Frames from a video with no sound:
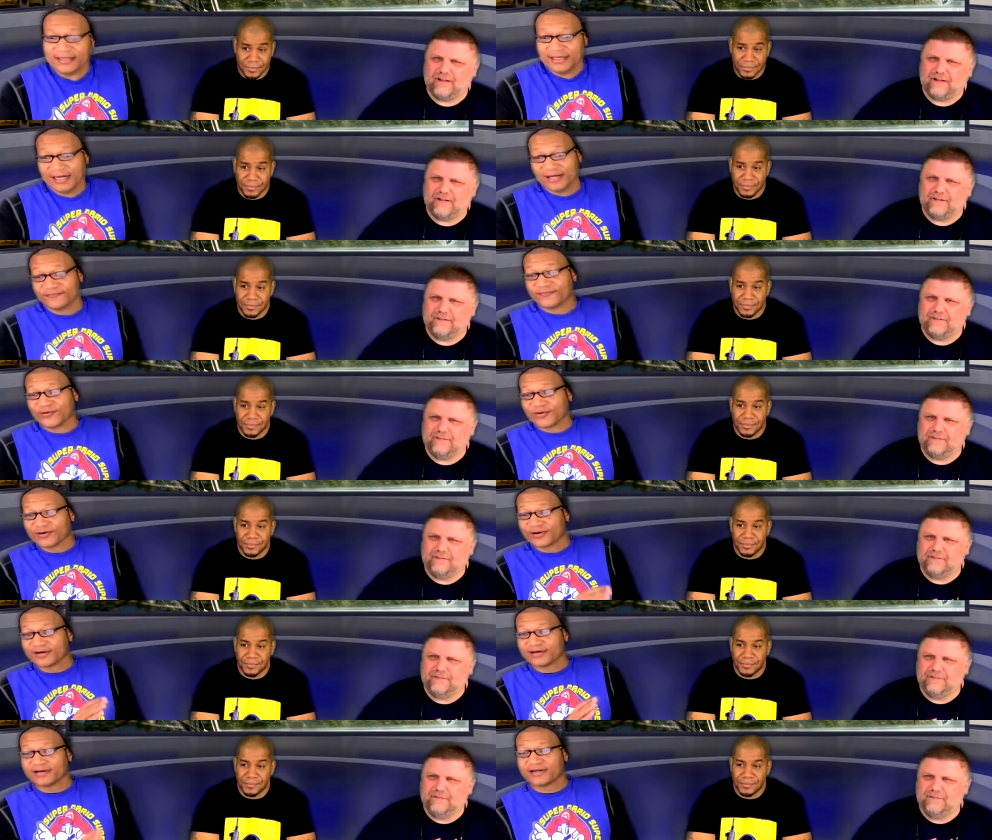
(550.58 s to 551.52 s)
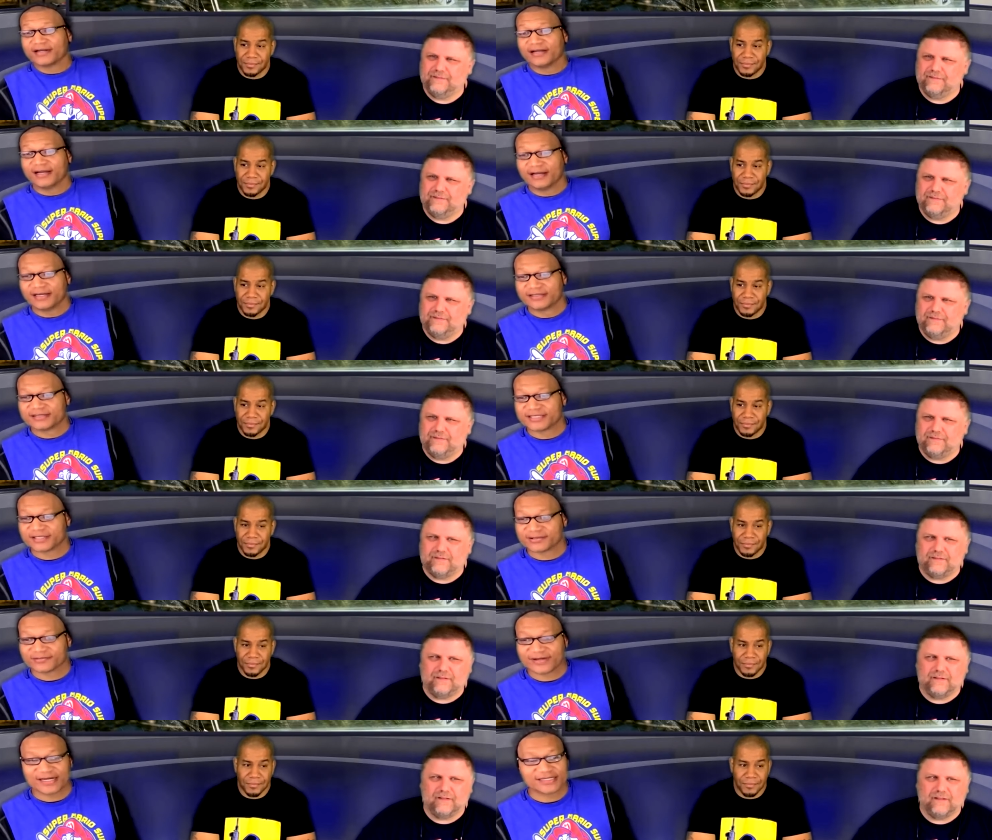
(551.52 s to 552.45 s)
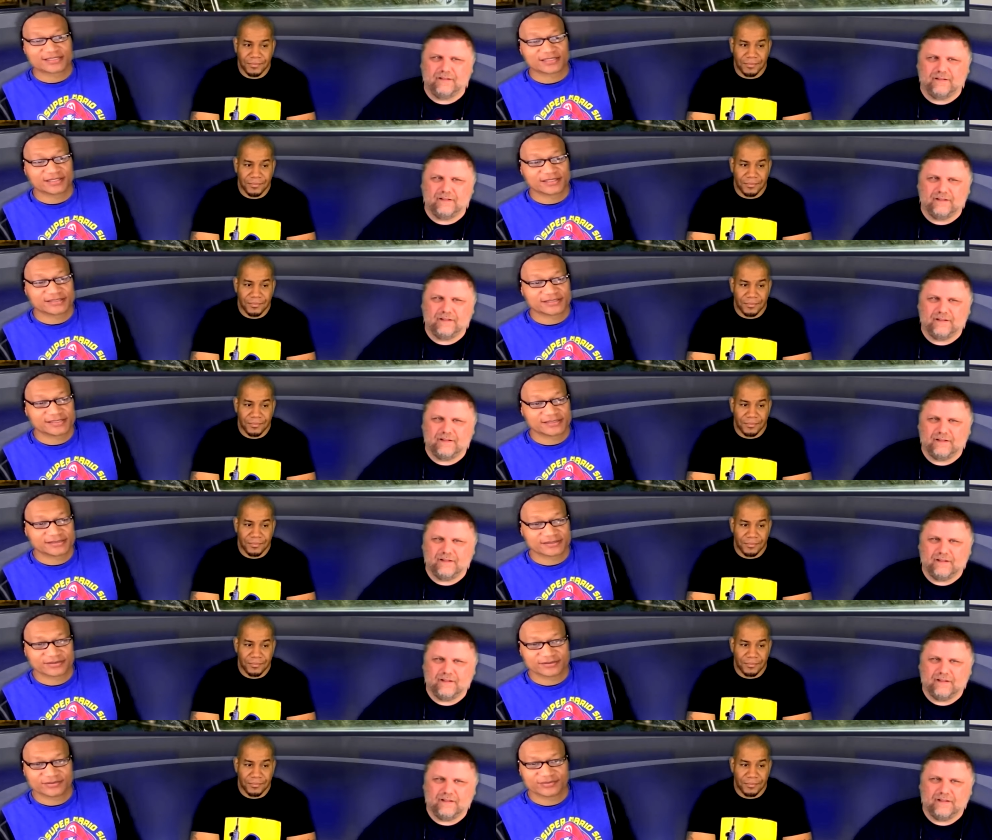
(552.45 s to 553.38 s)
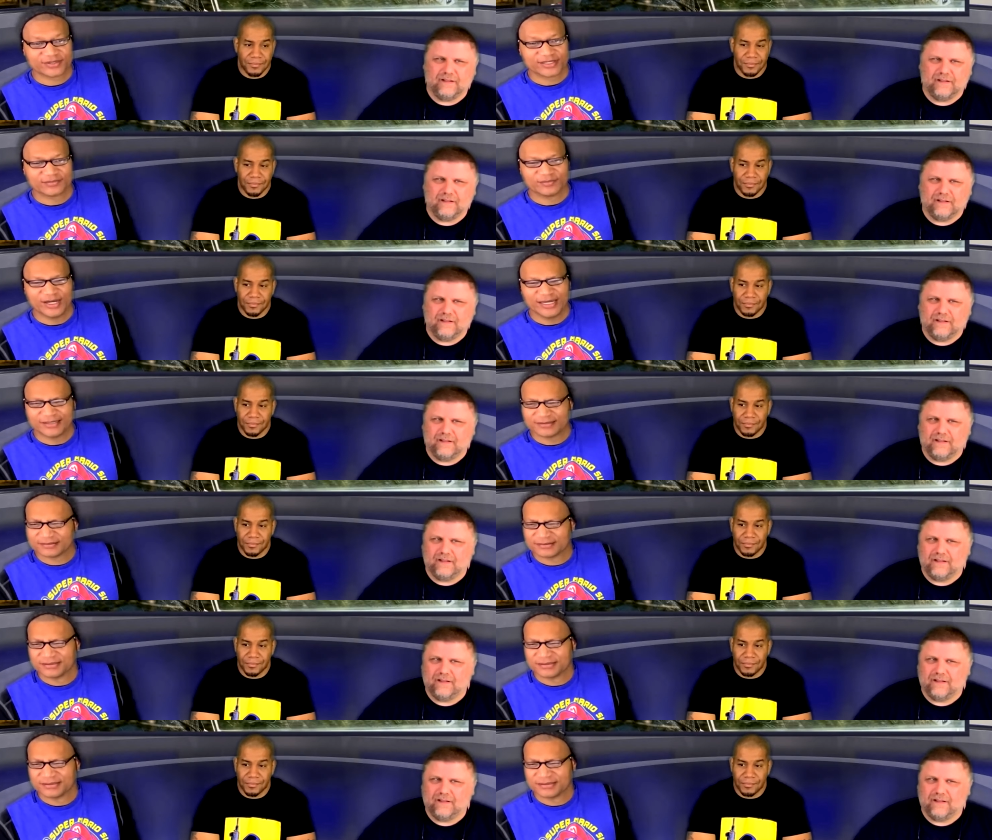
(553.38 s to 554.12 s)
Speaker 1: Hunt for terrorized Los Angeles. Wait, what?